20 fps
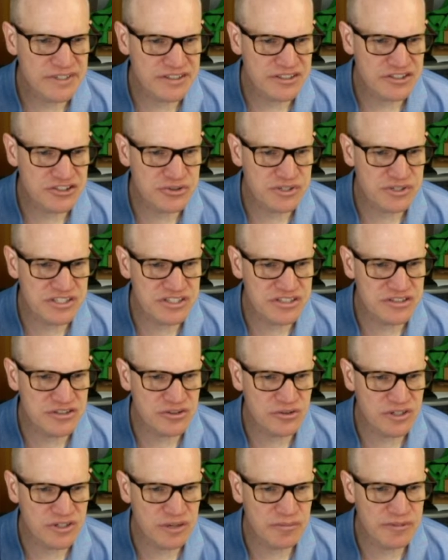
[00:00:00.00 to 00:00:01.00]
streets
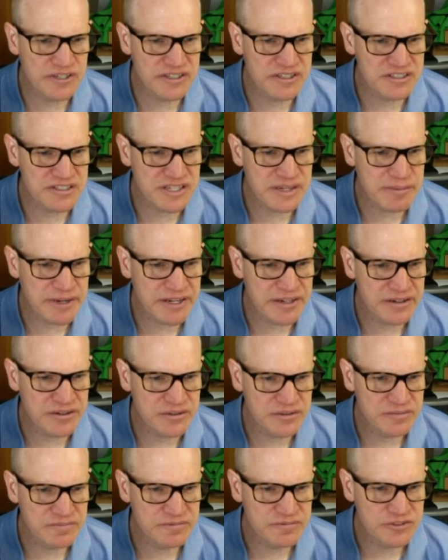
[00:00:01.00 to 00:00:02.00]
don't come in at the same
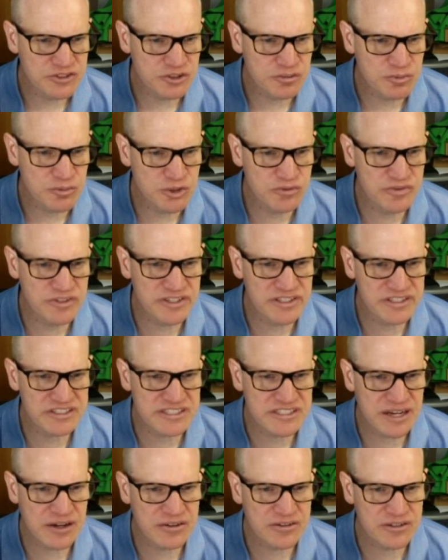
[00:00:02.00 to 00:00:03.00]
angle. So moving
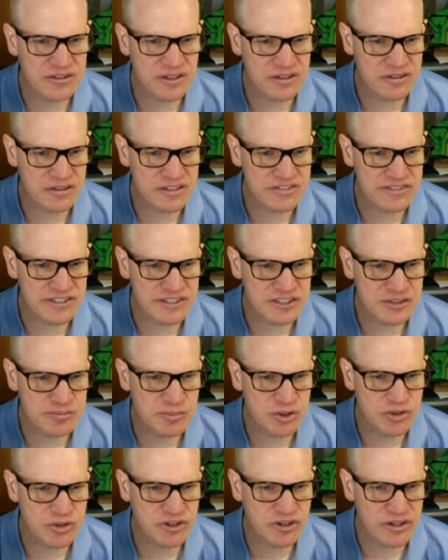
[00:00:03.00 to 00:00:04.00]
south along Las Vegas
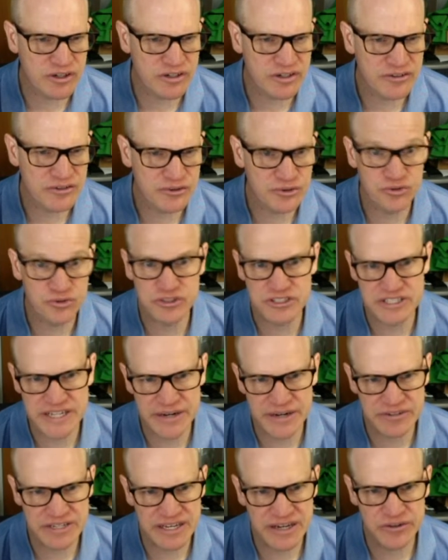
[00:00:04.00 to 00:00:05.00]
Boulevard through the
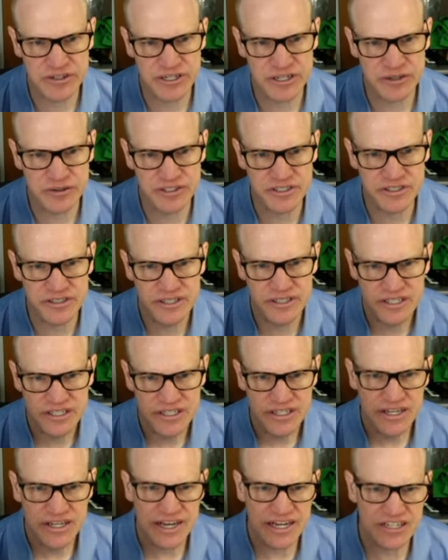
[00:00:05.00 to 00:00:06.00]
downtown area
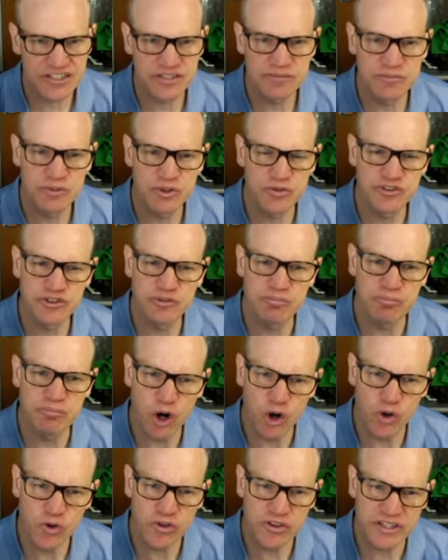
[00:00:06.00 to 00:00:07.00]
actually moves you
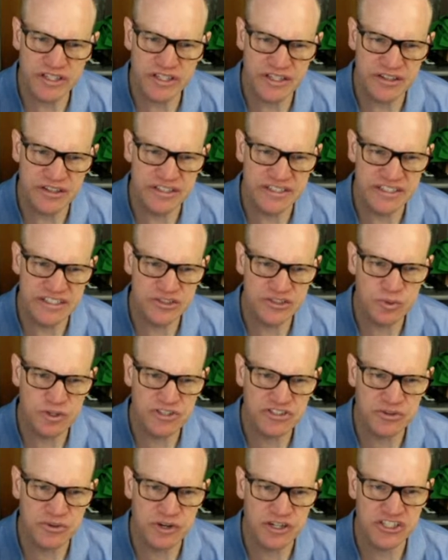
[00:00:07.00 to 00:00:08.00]
both in the
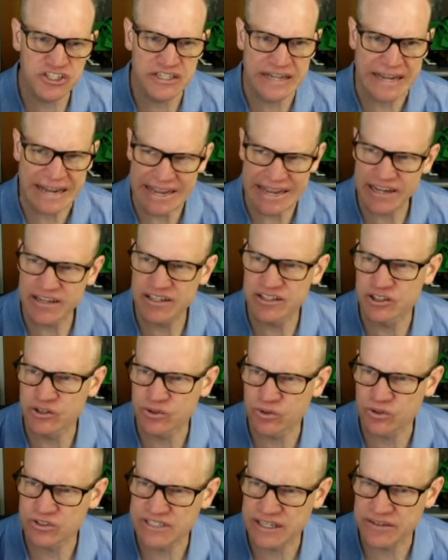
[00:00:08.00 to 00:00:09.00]
east-west direction and in the
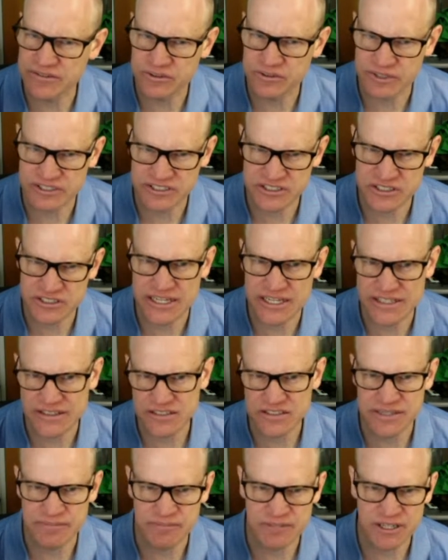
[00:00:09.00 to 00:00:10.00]
north-south direction at the
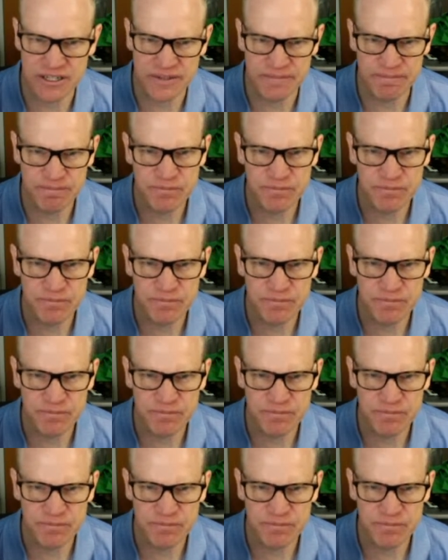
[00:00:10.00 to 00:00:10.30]
same time.